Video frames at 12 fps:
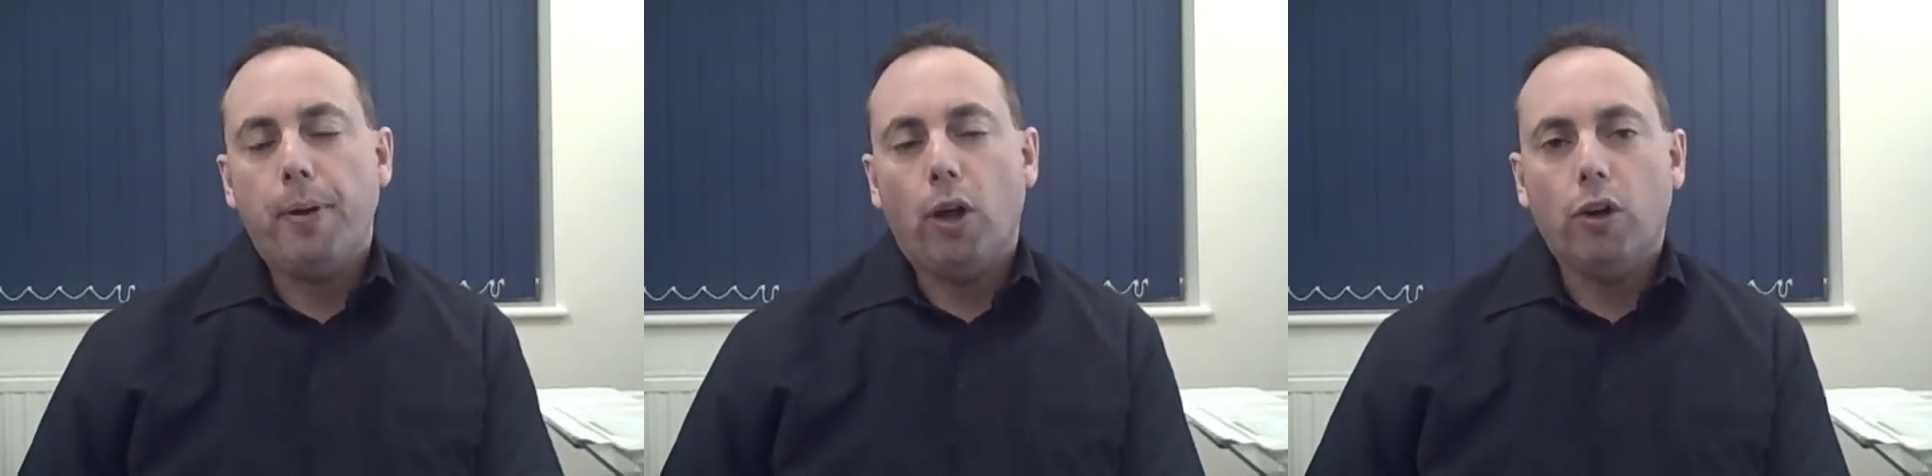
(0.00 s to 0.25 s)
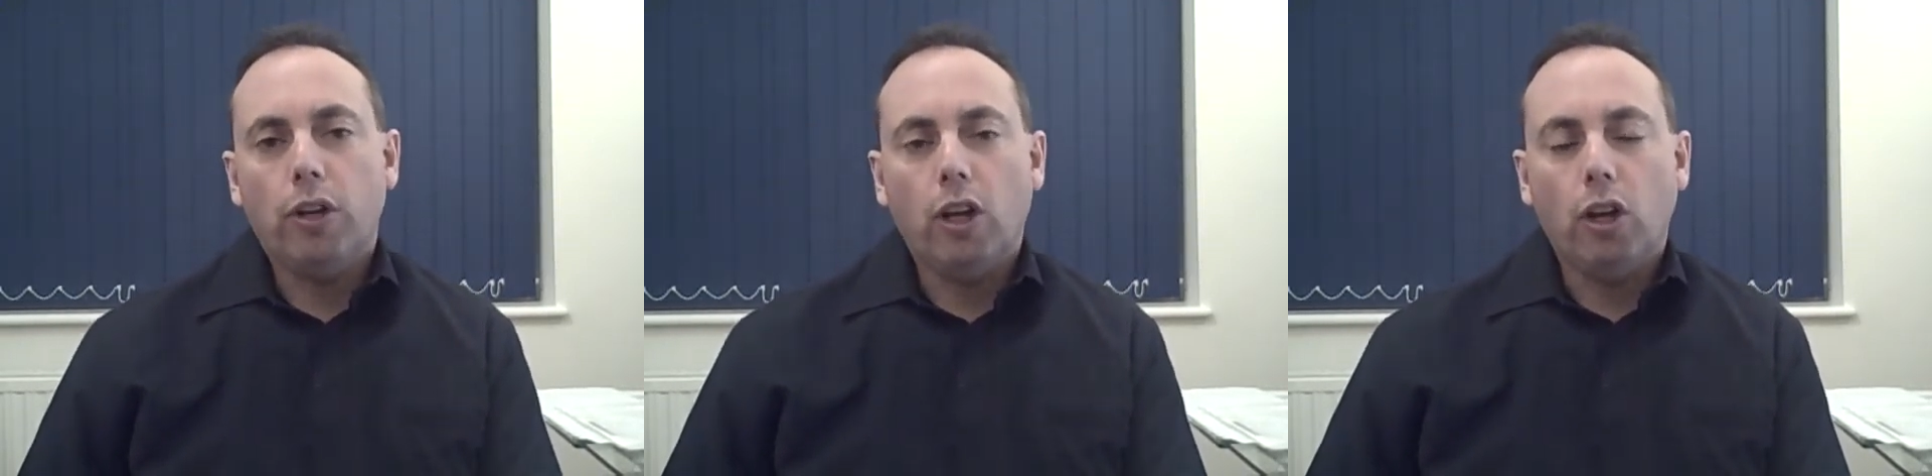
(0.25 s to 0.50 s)

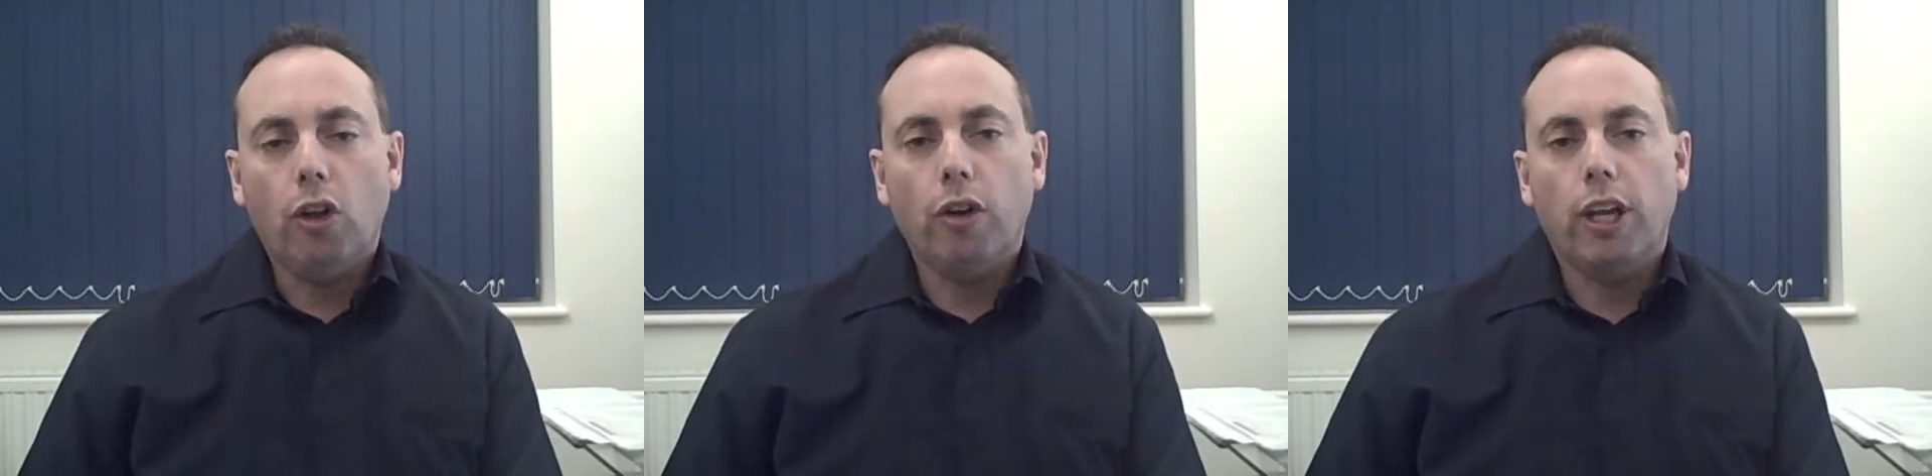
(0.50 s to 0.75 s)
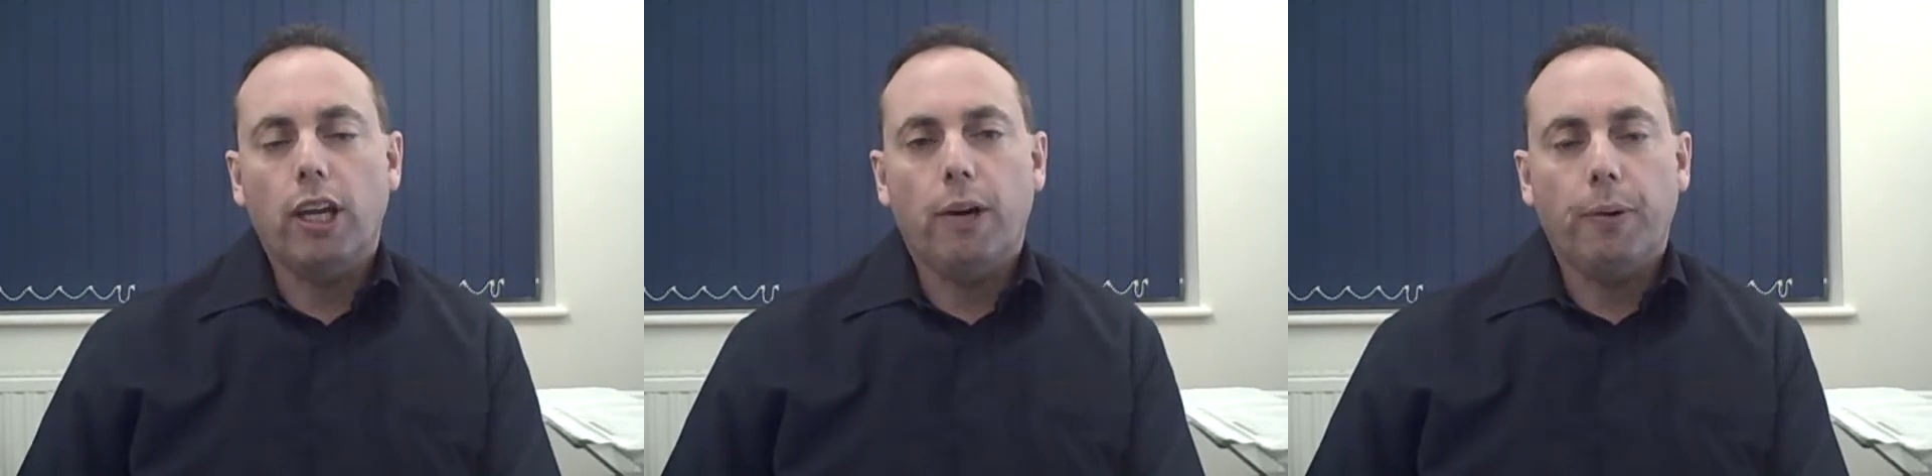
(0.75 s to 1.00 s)
blog not
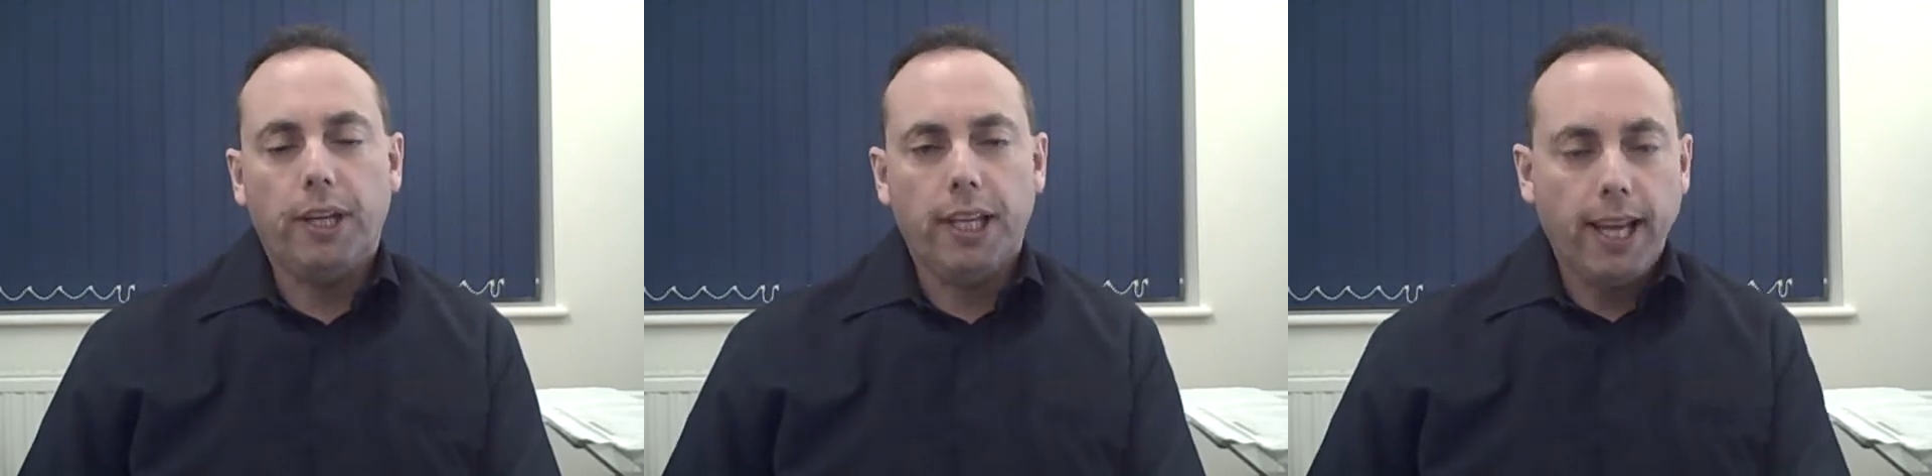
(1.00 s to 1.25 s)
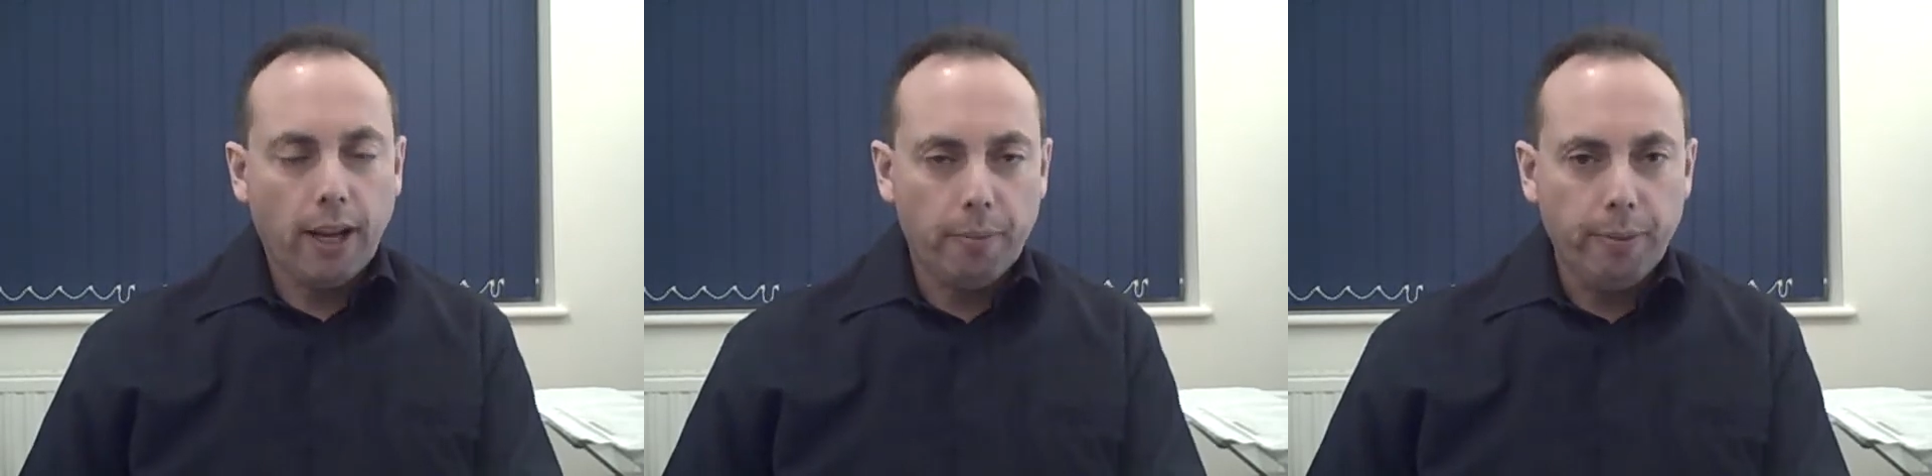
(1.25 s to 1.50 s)
long ago on
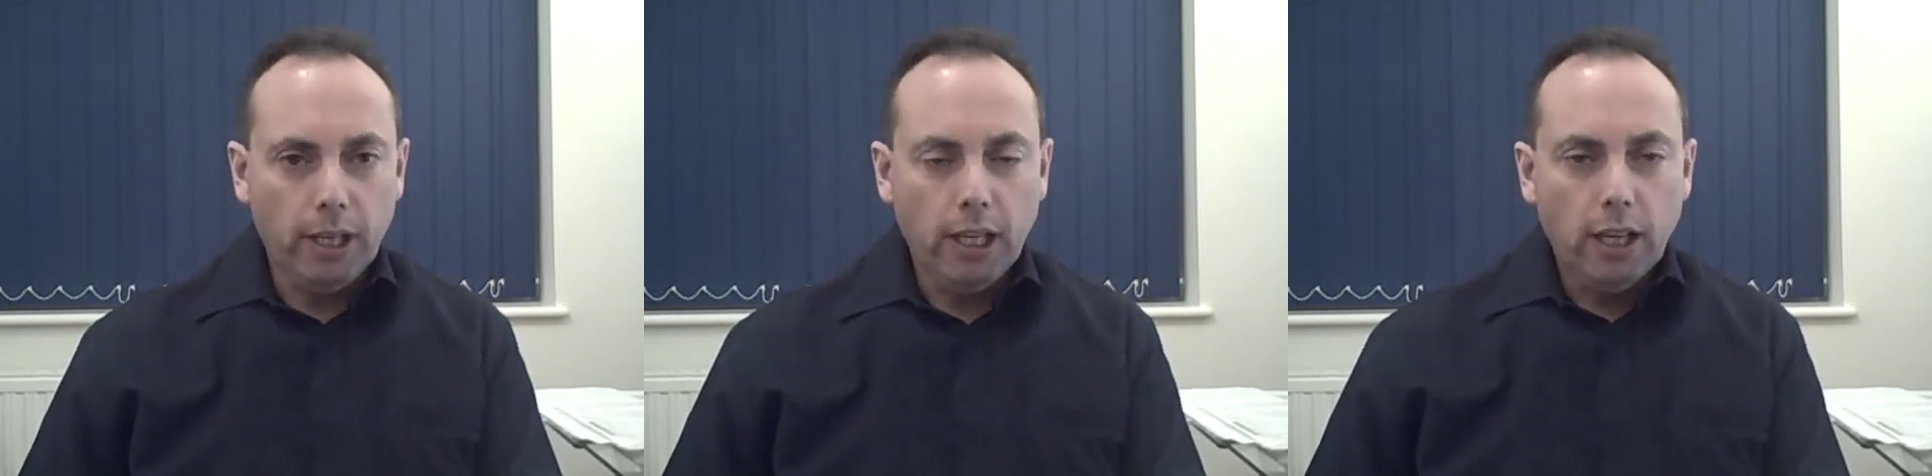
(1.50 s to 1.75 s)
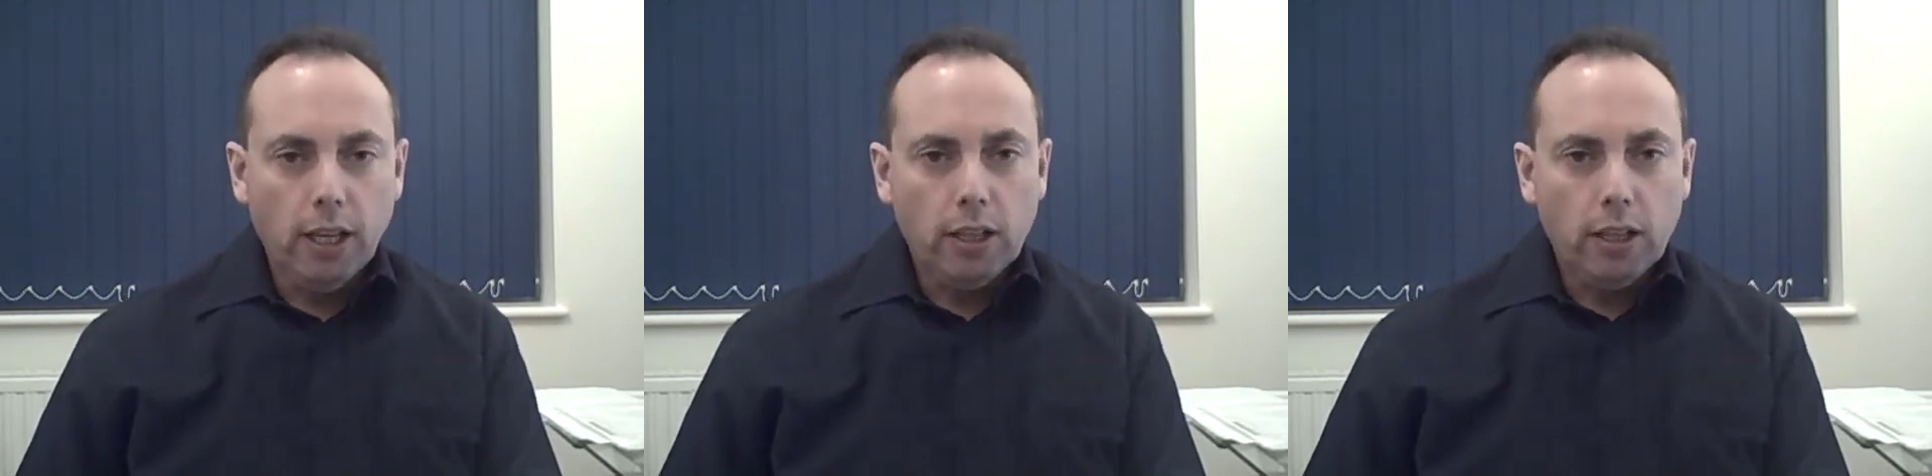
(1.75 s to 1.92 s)
Academy,